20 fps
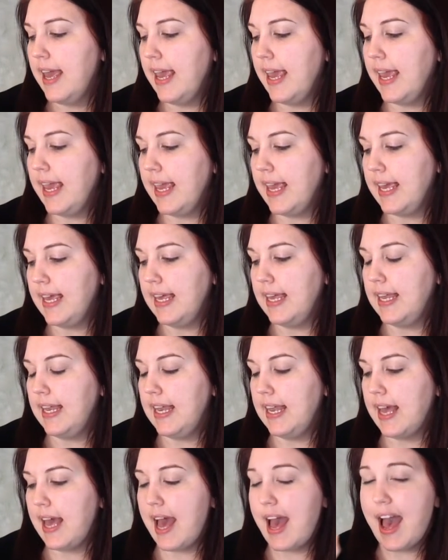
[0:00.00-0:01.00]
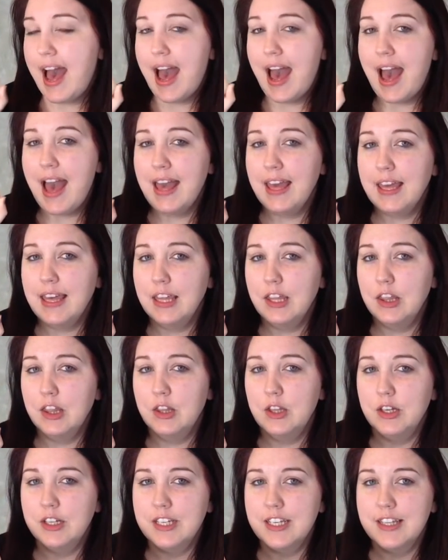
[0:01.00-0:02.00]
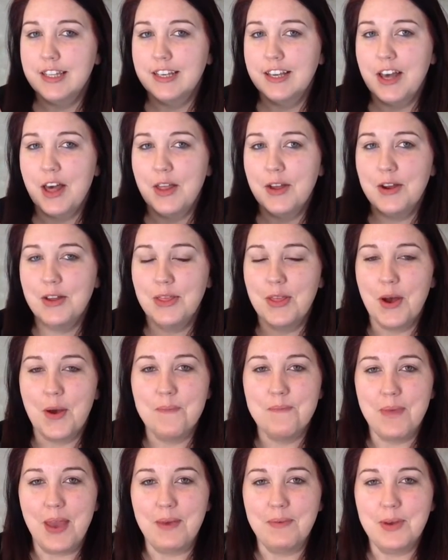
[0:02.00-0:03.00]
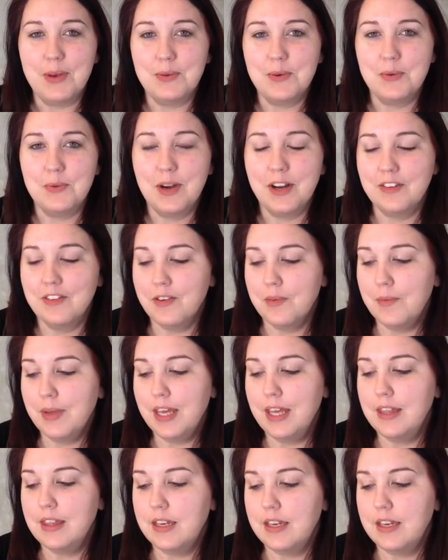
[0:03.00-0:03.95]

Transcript: And I looked at the color and thought maybe it would work for me.